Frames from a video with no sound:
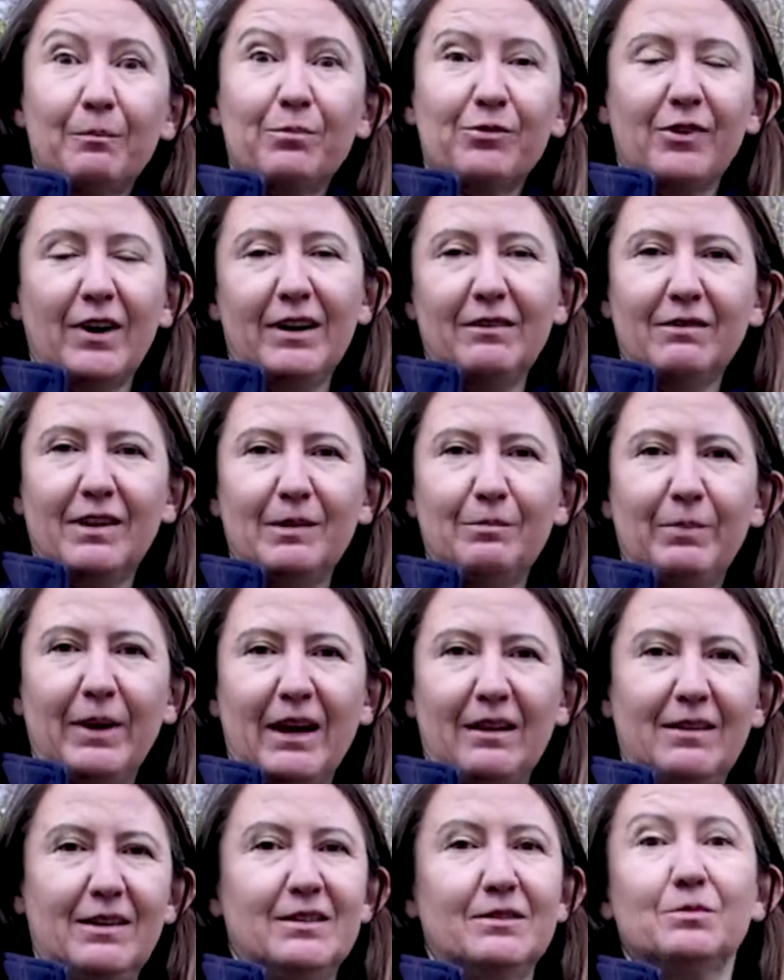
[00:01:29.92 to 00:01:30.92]
bright red
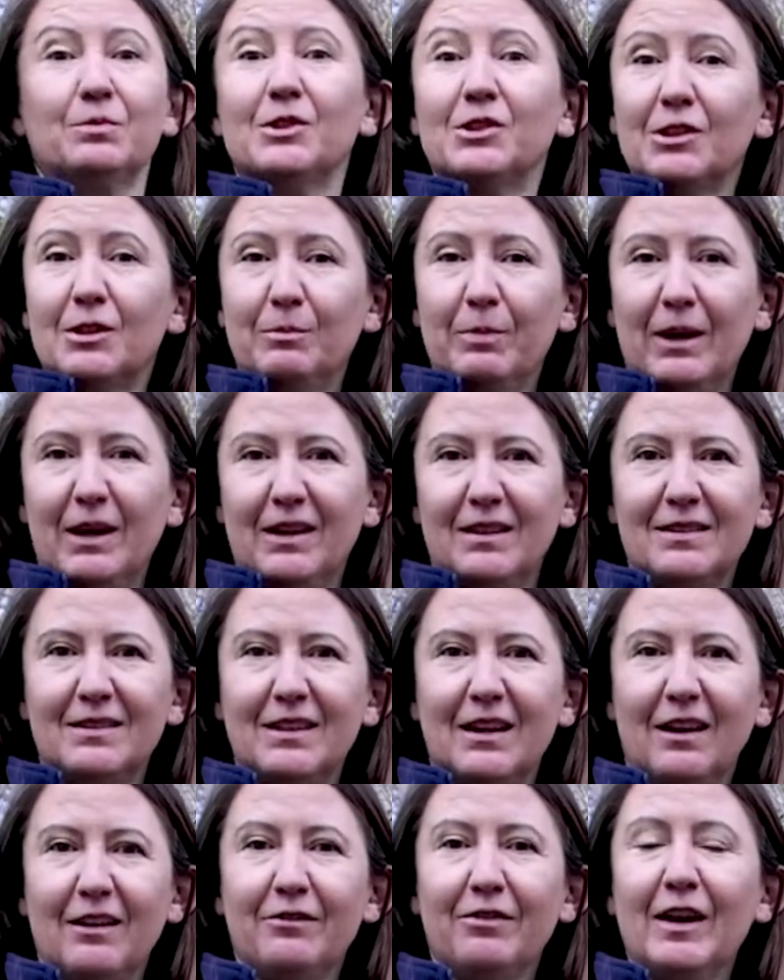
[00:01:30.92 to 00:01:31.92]
berries, which the birds
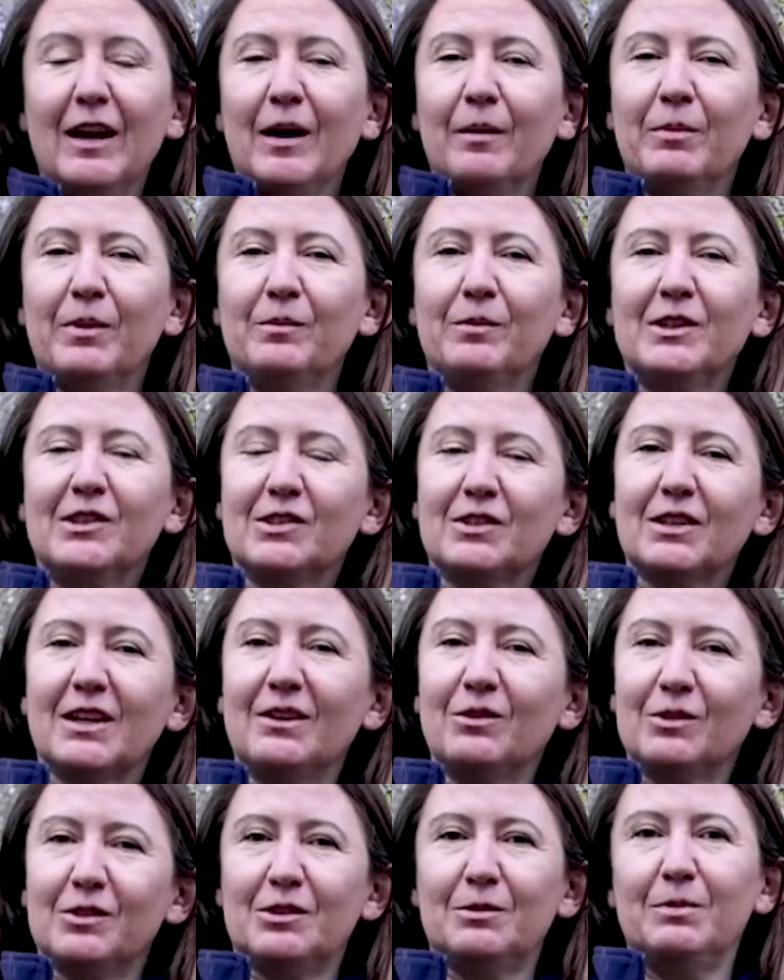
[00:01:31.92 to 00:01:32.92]
love, but which
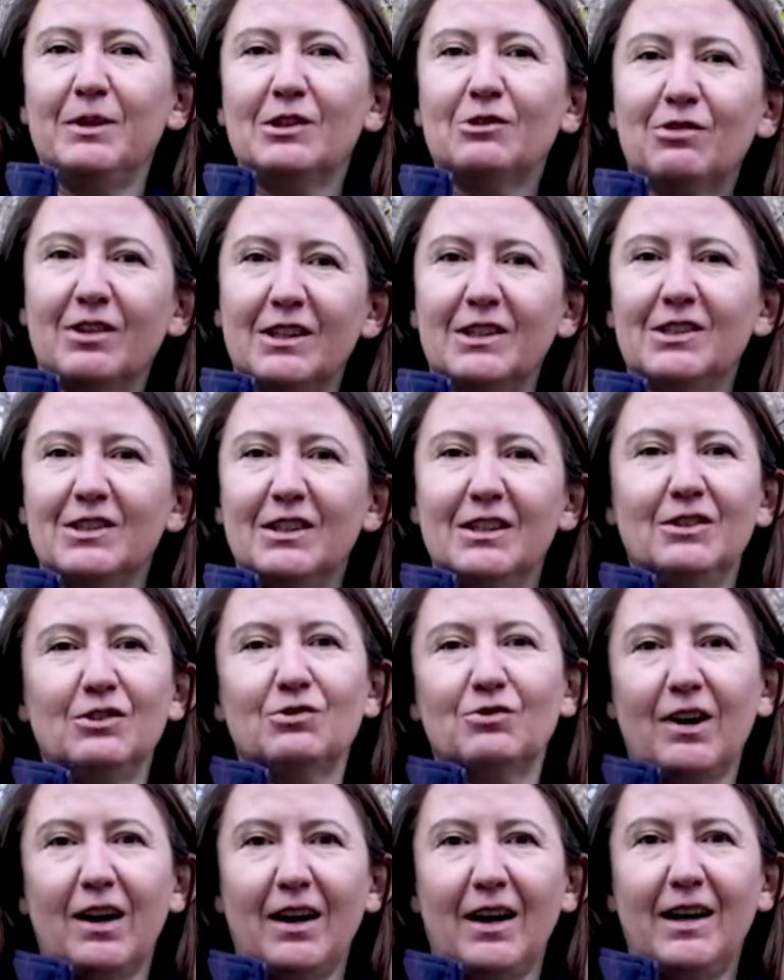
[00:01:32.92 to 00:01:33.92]
can also be crushed and
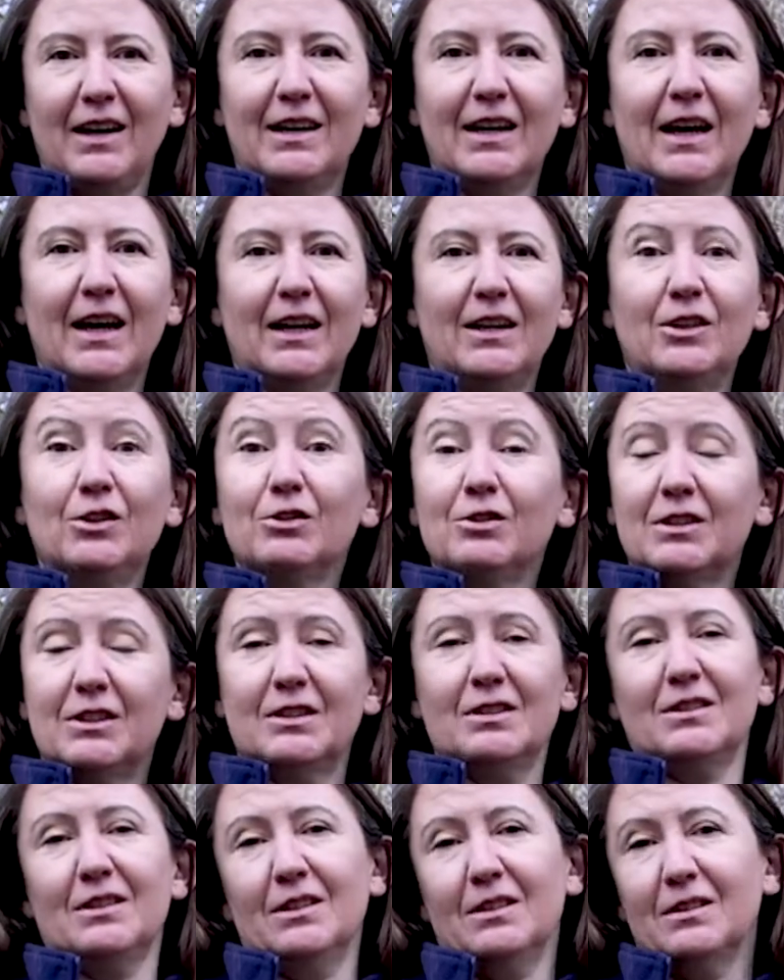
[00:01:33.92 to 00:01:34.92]
dried and used
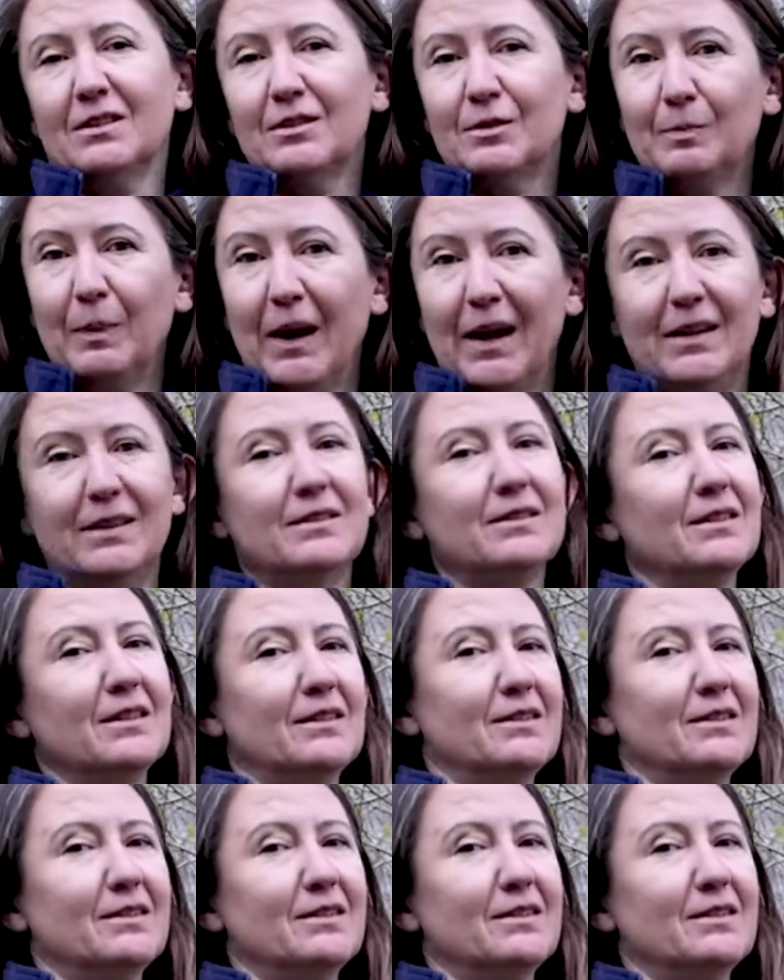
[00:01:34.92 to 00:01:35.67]
as a spice.